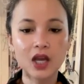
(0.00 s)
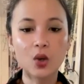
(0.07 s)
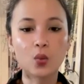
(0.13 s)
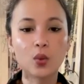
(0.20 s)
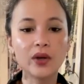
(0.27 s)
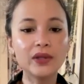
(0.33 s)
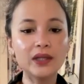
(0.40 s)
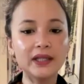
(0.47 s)

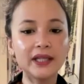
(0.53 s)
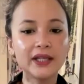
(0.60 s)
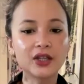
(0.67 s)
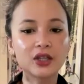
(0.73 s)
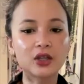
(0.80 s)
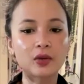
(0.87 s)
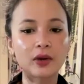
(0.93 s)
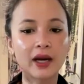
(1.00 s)
When the leader
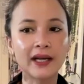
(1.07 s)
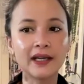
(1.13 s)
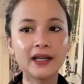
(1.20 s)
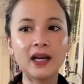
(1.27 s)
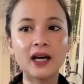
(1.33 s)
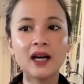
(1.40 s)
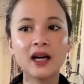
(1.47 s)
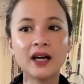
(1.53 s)
cried,
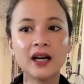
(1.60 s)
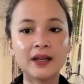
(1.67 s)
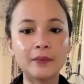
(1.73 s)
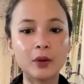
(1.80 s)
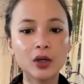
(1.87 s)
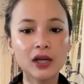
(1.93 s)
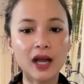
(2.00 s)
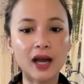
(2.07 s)

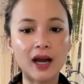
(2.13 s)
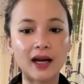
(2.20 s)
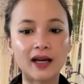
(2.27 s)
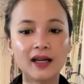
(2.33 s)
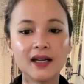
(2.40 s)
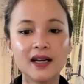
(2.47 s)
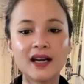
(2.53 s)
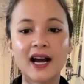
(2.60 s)
Haribola,
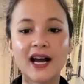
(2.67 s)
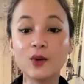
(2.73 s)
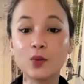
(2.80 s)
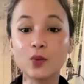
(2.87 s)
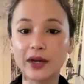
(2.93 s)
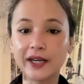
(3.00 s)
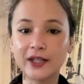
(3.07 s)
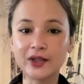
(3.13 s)
I
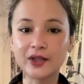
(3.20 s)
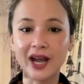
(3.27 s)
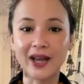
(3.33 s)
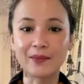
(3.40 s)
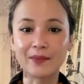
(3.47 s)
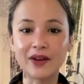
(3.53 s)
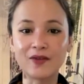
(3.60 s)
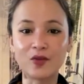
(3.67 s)
wanted to add
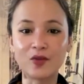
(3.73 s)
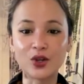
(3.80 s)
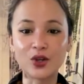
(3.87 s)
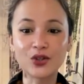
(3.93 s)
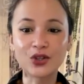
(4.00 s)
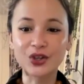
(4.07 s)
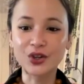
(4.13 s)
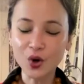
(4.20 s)
my voice
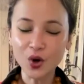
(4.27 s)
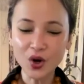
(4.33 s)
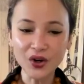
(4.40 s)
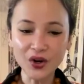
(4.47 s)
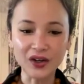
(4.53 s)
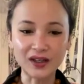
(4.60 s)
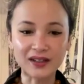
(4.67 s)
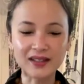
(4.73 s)
to the
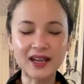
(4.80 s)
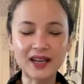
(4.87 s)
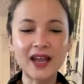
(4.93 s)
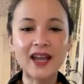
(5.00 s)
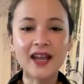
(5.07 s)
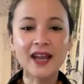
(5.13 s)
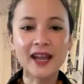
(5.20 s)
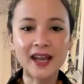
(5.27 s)
chorus.
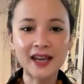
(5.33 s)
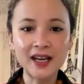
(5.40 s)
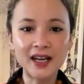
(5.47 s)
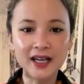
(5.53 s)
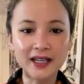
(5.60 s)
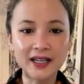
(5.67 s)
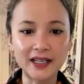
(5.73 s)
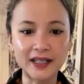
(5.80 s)
Hey,
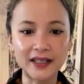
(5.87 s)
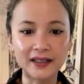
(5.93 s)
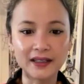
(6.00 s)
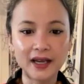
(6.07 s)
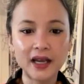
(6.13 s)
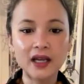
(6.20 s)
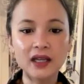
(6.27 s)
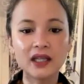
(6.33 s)
Hari,
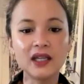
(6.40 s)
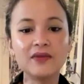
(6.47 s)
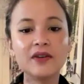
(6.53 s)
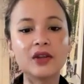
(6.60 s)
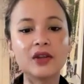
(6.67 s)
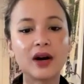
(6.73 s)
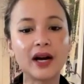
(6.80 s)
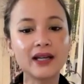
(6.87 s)
even
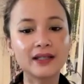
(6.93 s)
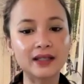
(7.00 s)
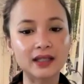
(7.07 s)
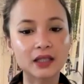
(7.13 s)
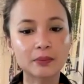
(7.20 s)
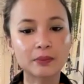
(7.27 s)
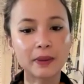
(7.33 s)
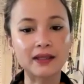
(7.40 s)
though I
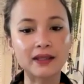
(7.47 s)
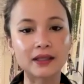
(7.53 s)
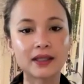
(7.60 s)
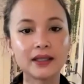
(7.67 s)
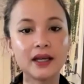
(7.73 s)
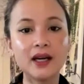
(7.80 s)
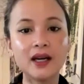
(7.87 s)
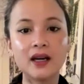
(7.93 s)
suspected
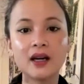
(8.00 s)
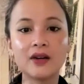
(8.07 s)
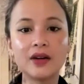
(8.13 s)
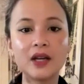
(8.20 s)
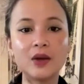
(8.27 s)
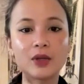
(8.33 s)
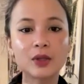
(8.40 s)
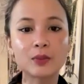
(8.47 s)
Hari
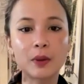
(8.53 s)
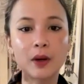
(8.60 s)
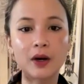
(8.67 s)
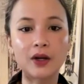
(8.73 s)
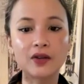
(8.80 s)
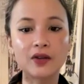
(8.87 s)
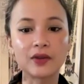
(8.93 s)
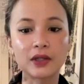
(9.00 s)
was
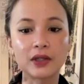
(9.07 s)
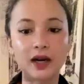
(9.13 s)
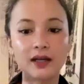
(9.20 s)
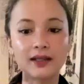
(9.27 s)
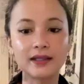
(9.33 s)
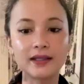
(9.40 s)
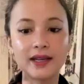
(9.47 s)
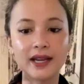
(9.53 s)
part of a
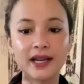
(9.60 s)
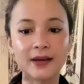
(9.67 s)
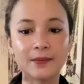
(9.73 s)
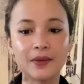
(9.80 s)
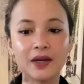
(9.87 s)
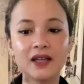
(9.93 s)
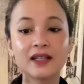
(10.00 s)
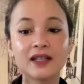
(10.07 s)
god's name,
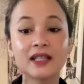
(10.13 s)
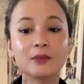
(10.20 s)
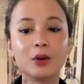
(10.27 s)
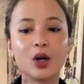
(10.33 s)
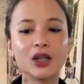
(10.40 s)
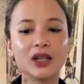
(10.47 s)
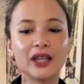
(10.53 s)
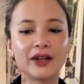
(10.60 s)

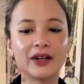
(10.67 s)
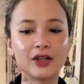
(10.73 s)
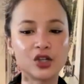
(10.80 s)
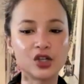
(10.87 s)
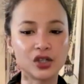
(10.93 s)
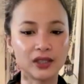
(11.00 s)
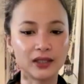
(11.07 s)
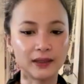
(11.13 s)
small letter
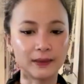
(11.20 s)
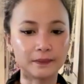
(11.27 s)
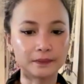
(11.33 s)
G.